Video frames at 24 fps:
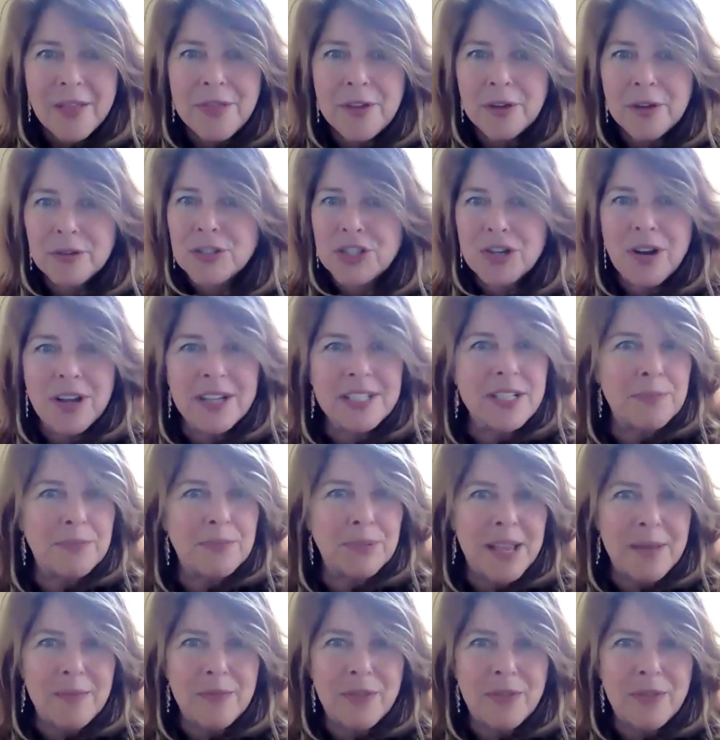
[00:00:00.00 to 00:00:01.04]
They're trying to
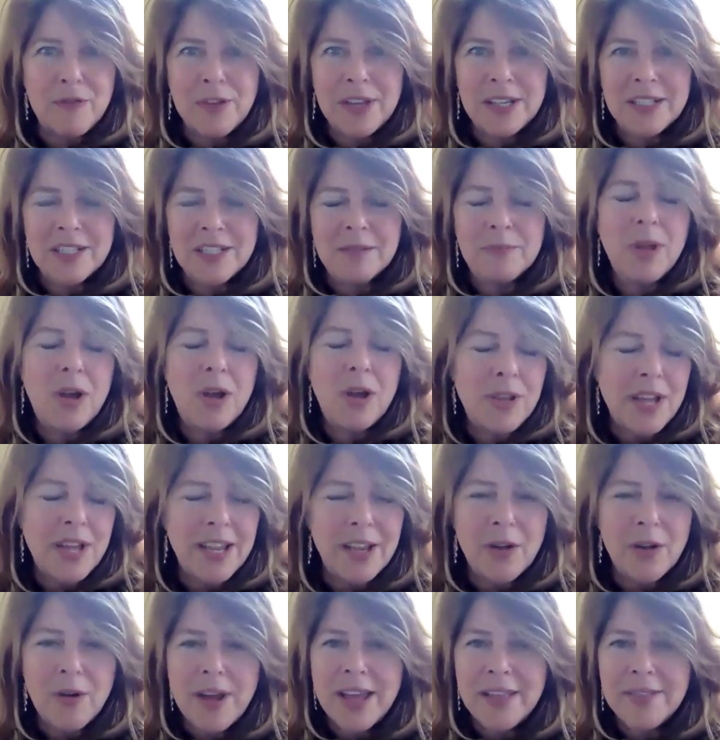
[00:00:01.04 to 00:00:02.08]
blame the victim.
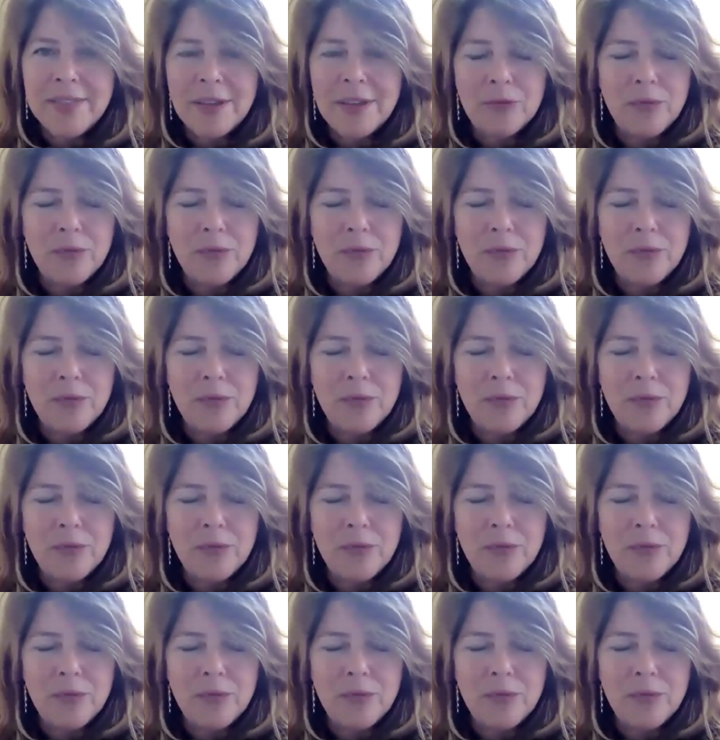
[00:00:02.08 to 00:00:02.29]
Okay, go ahead.